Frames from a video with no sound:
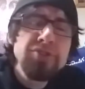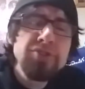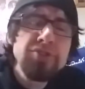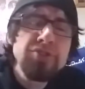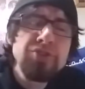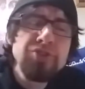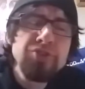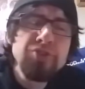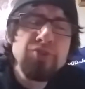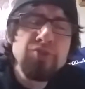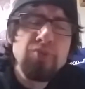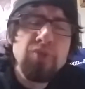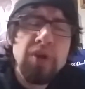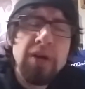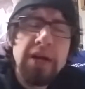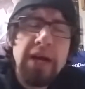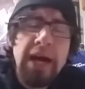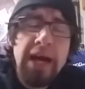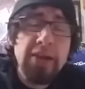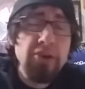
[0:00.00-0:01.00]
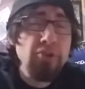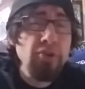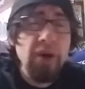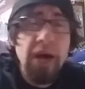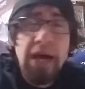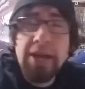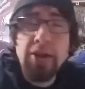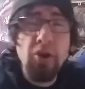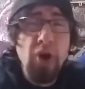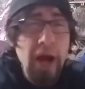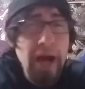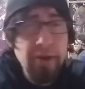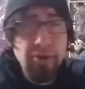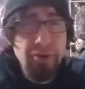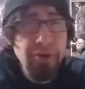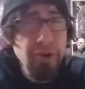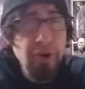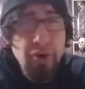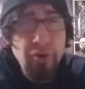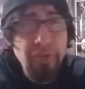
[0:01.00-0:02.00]
to, I don't
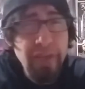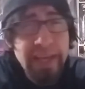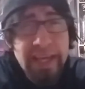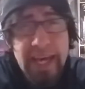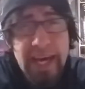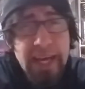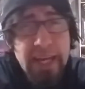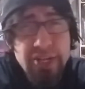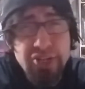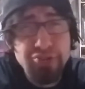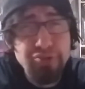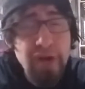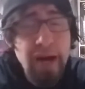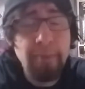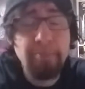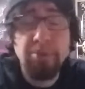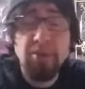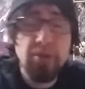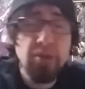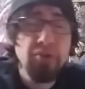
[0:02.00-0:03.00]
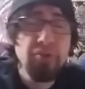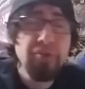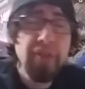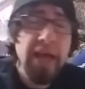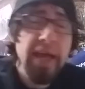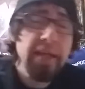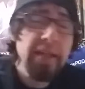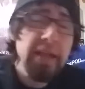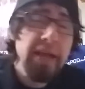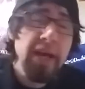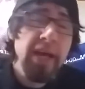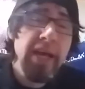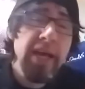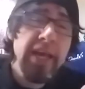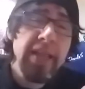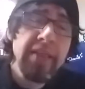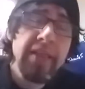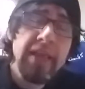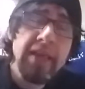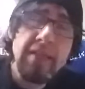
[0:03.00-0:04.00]
know. They got to drop below that,
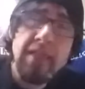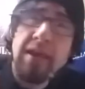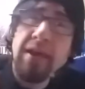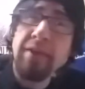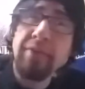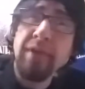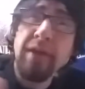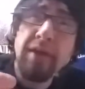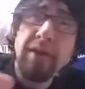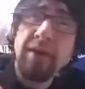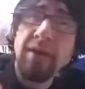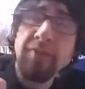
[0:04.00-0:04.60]
and